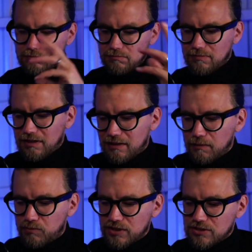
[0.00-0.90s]
I
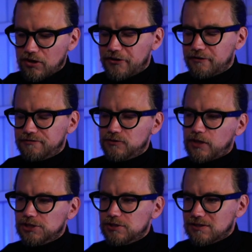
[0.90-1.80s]
think brings a lot of
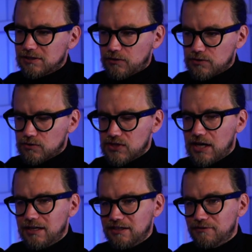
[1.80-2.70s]
questions in our
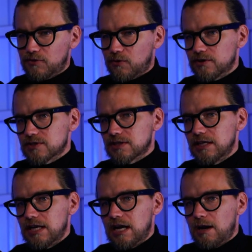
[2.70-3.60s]
society, of course.
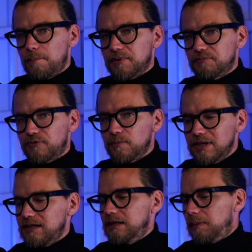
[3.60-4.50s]
But for
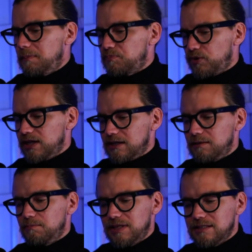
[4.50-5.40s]
me, it
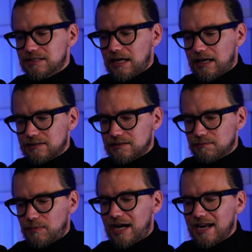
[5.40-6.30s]
means that
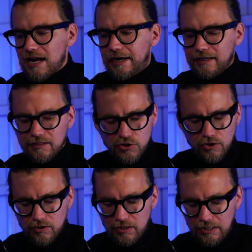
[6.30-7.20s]
my AI in
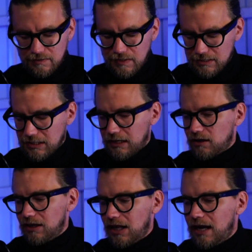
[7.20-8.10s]
turn, it takes like a
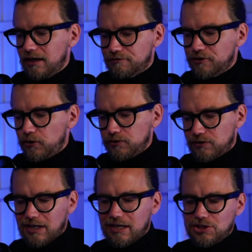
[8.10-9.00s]
line of code
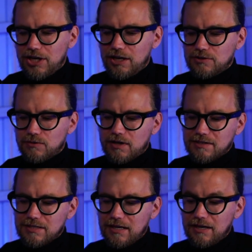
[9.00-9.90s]
that I change where I
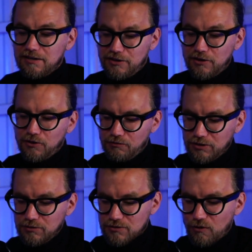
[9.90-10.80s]
say, hey, no,
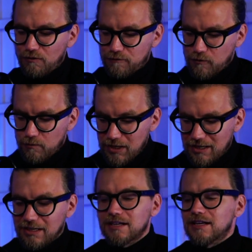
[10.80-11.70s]
use oh 04
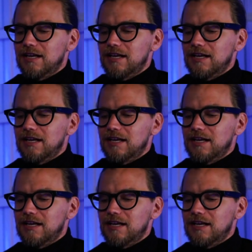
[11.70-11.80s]
mini.